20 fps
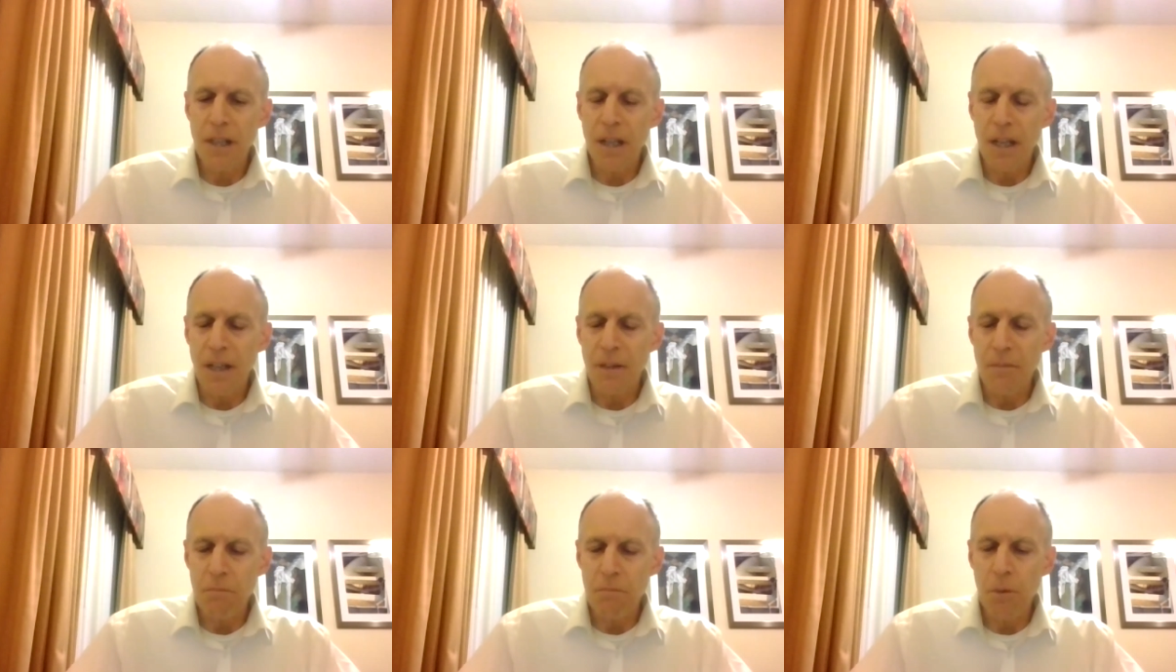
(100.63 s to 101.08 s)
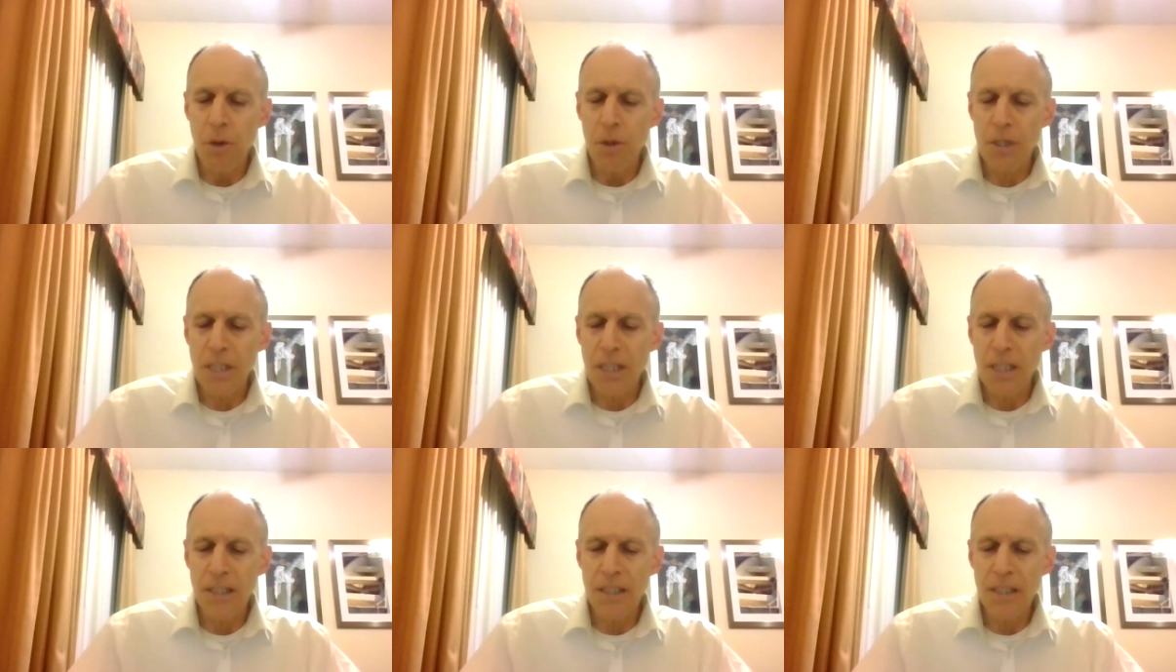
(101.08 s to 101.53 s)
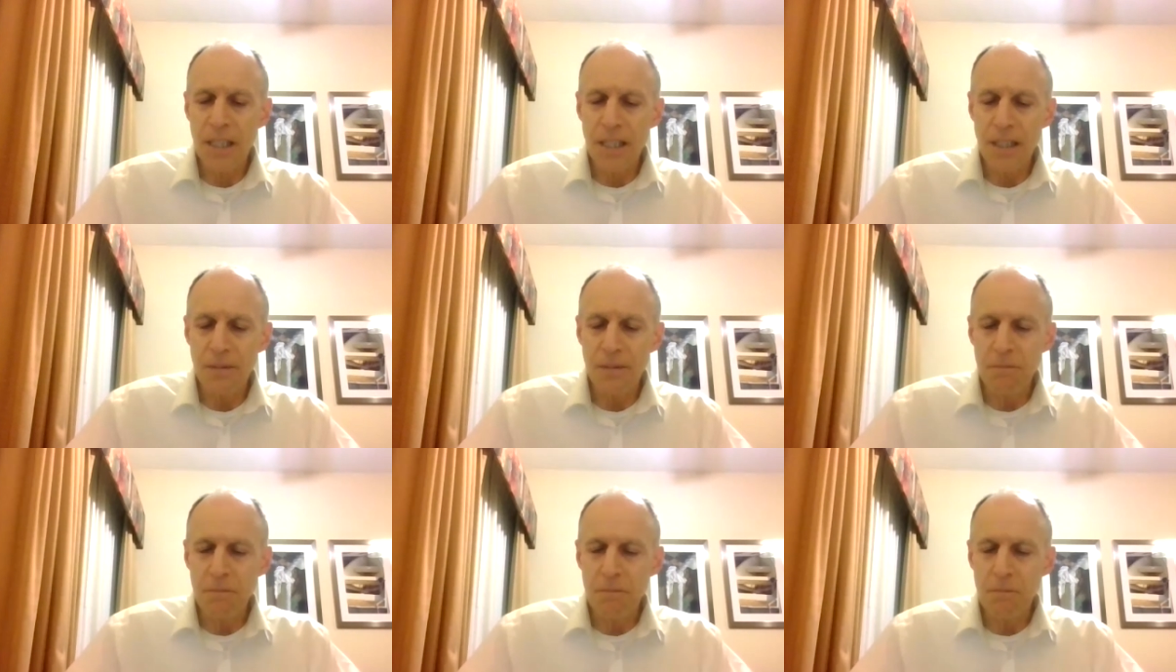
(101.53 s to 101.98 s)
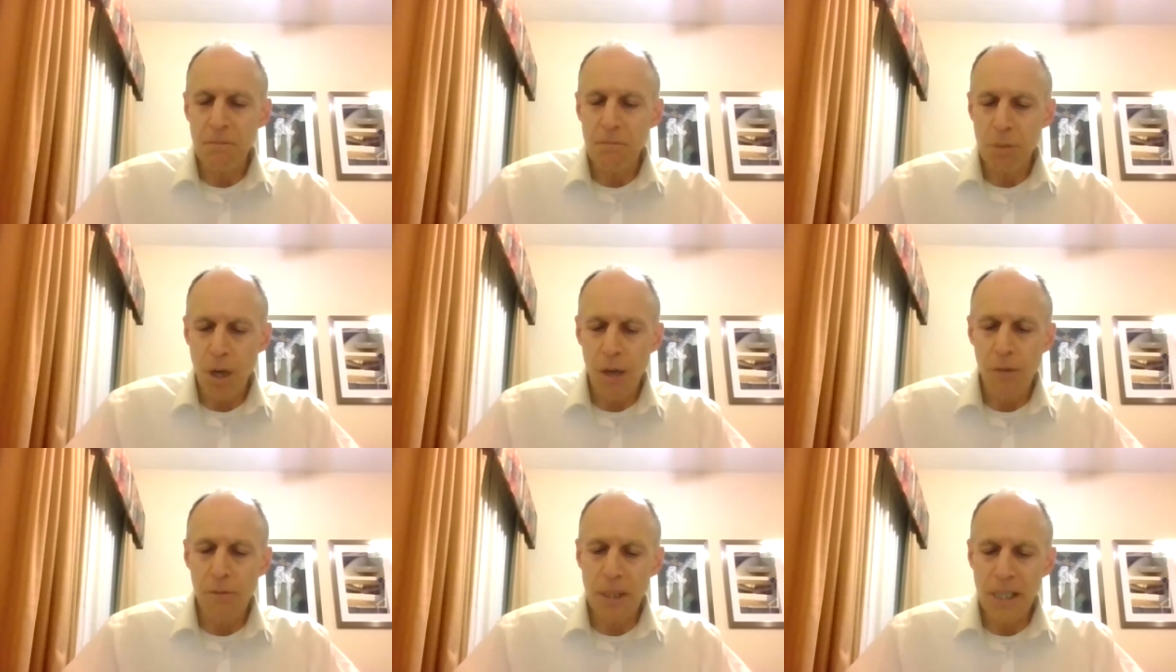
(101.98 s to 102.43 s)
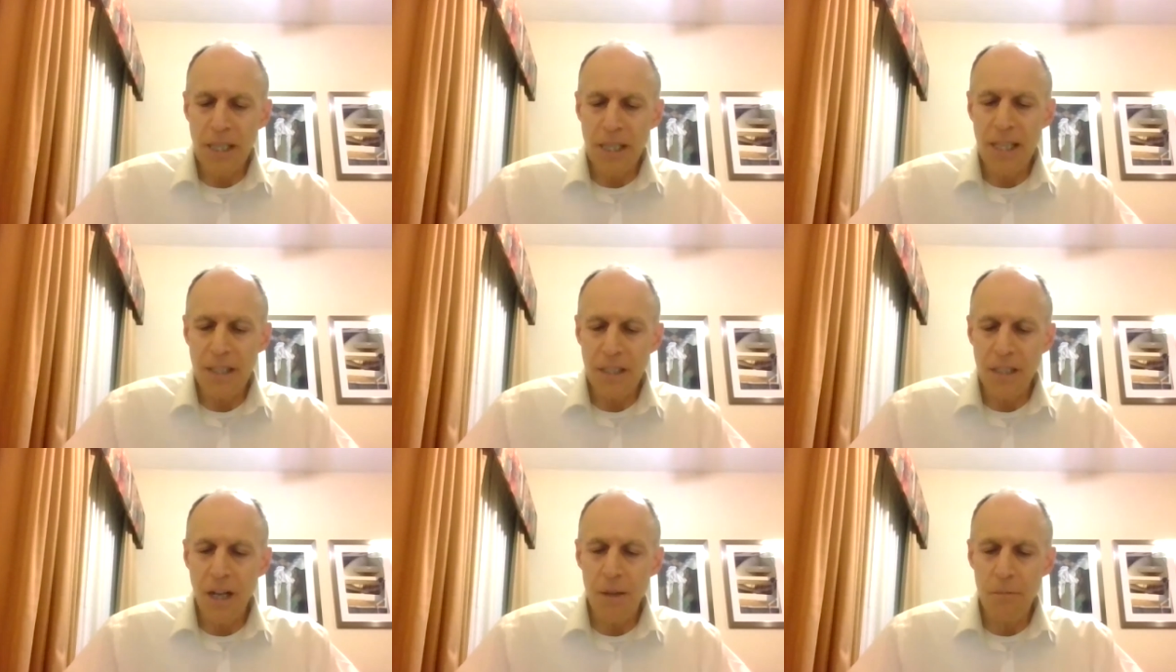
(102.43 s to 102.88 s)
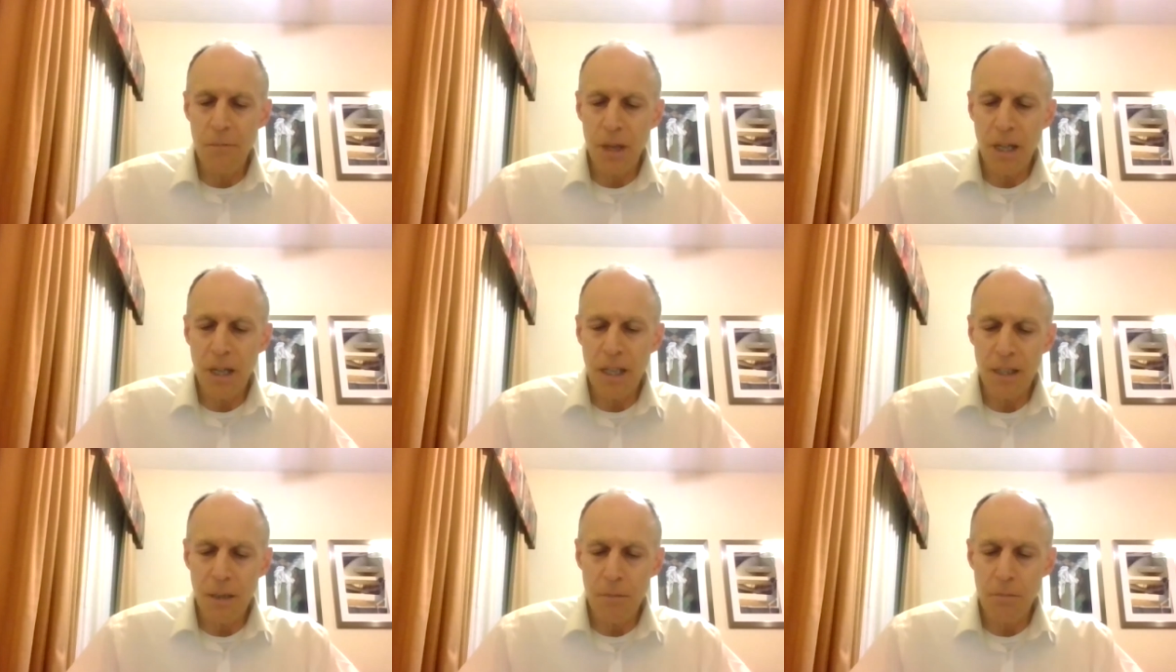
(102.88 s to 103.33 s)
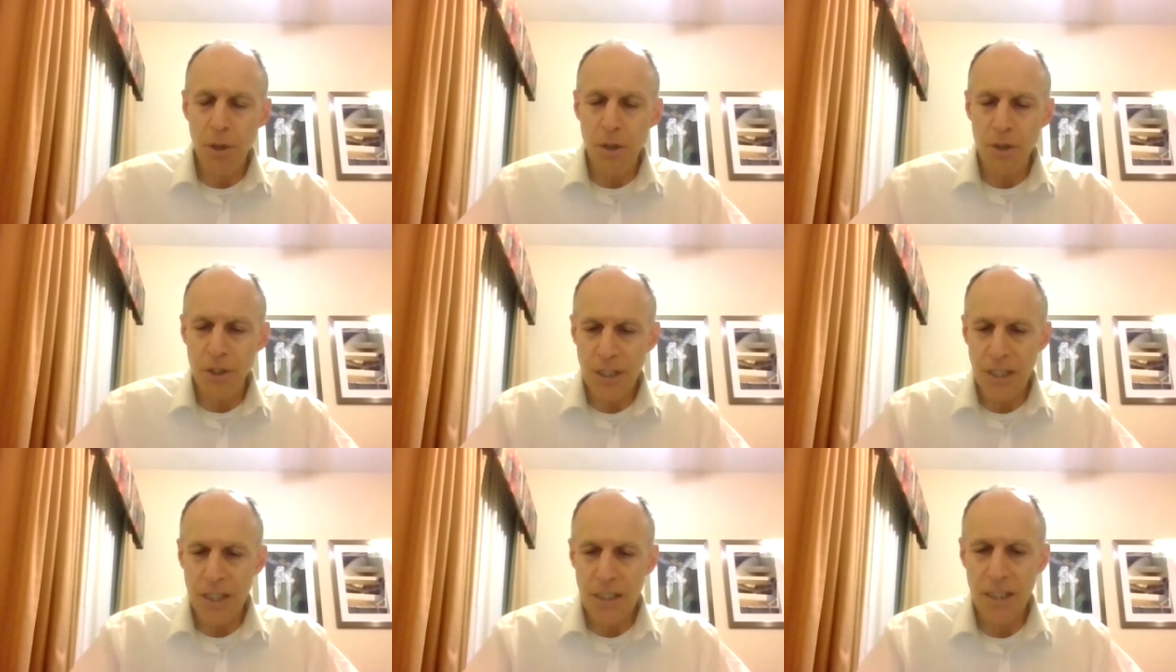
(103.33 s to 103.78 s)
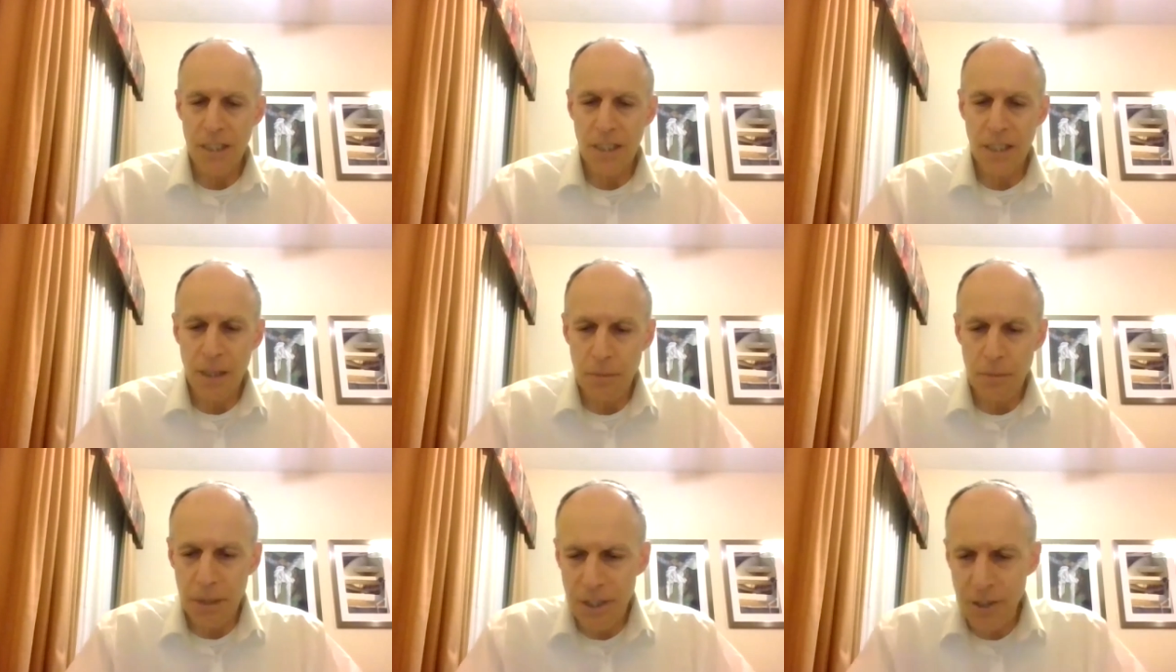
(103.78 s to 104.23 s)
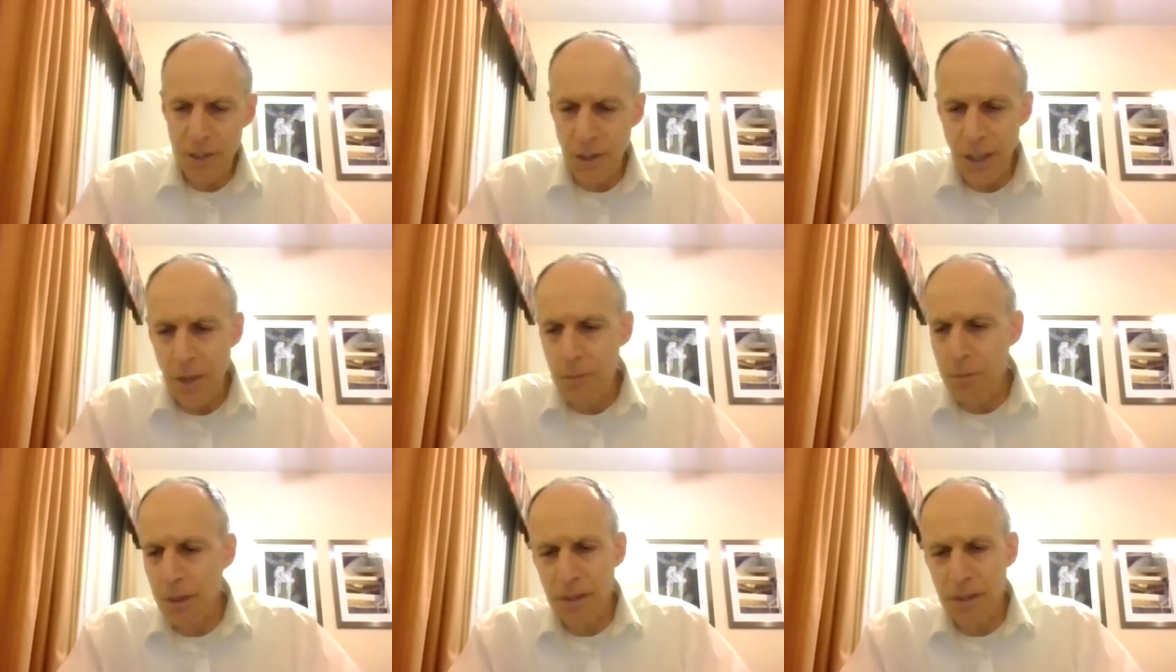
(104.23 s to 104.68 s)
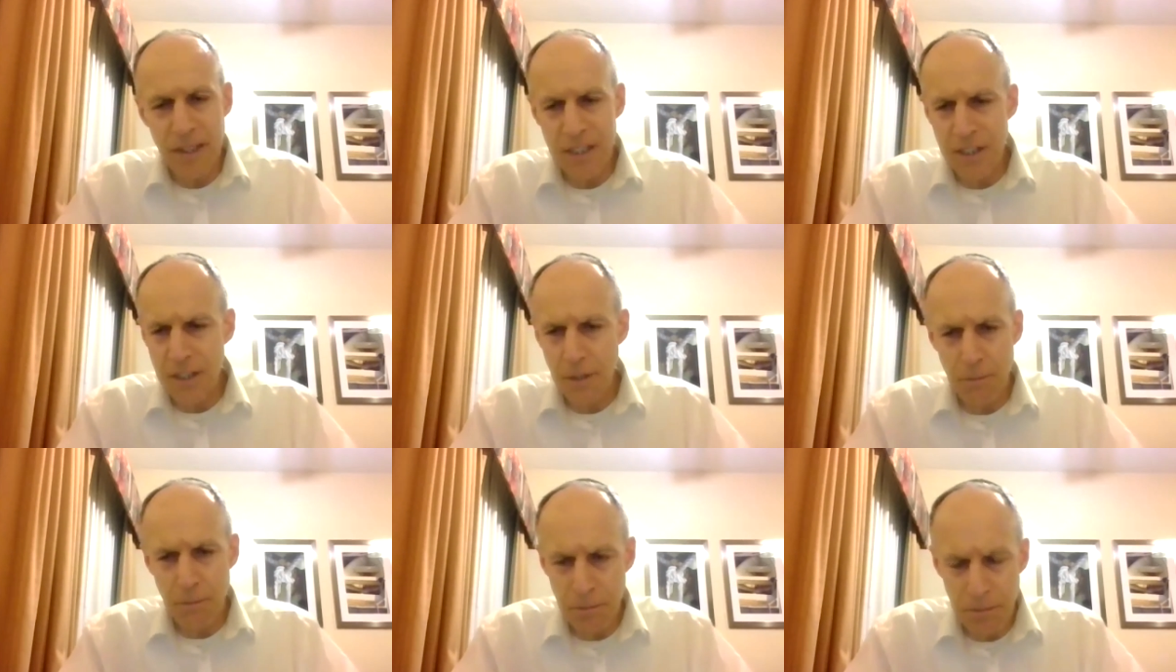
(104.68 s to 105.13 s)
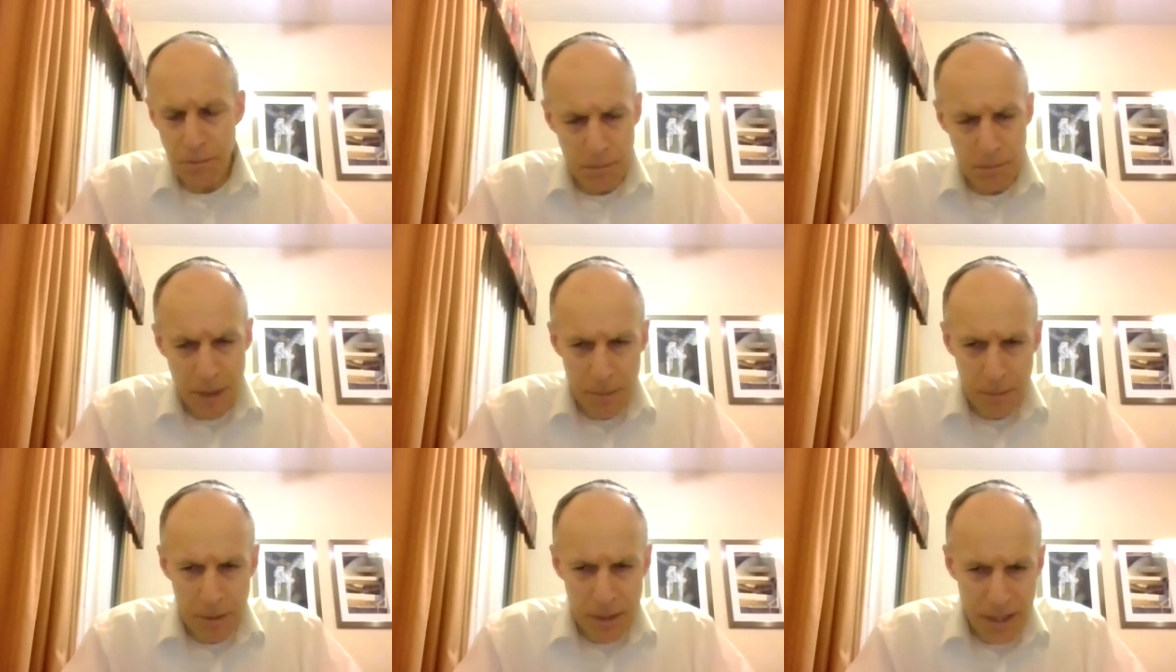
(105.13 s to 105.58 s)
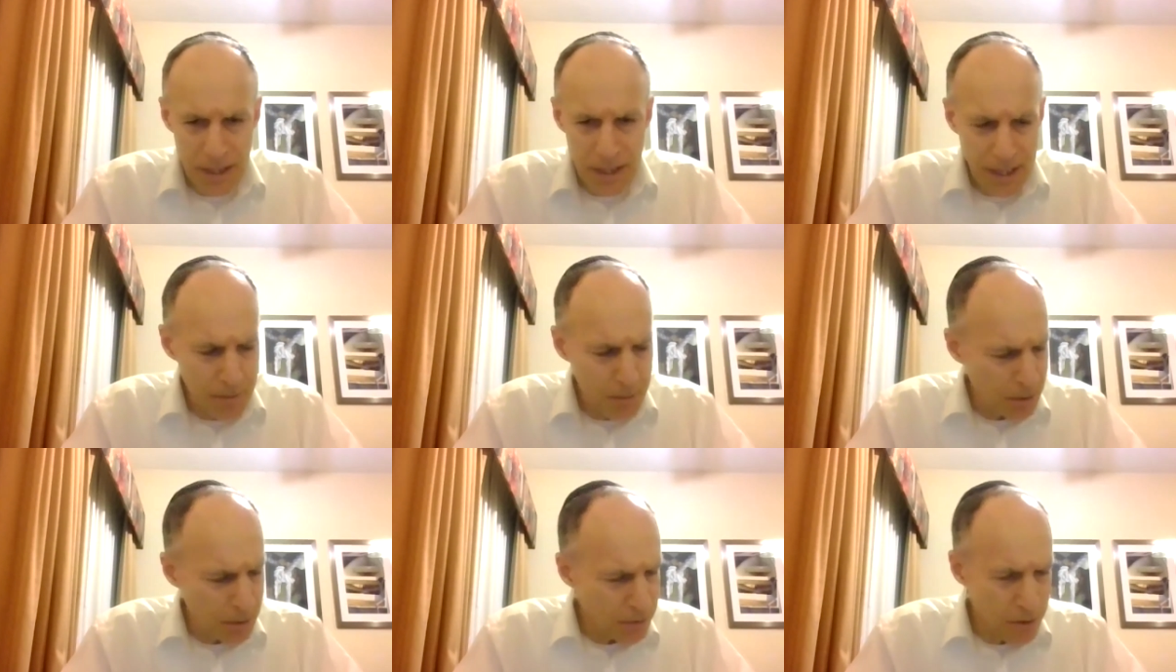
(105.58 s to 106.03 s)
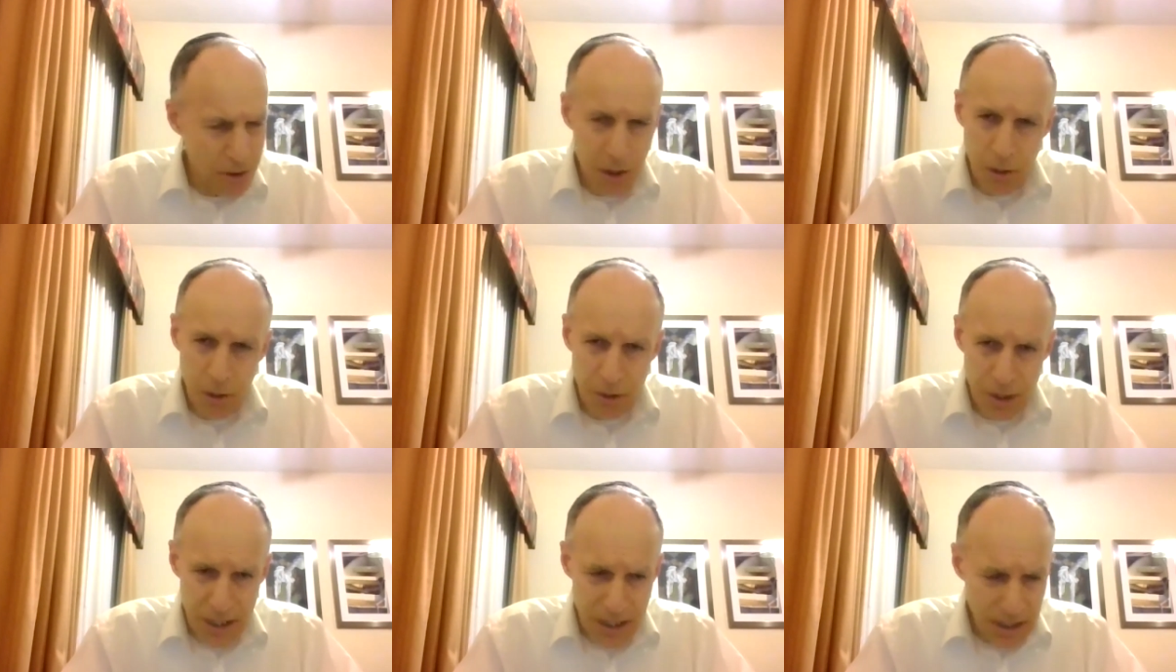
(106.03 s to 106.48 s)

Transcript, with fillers: uh, most things can probably get done by approaching a city administrator. I believe that's a man by the name of Joe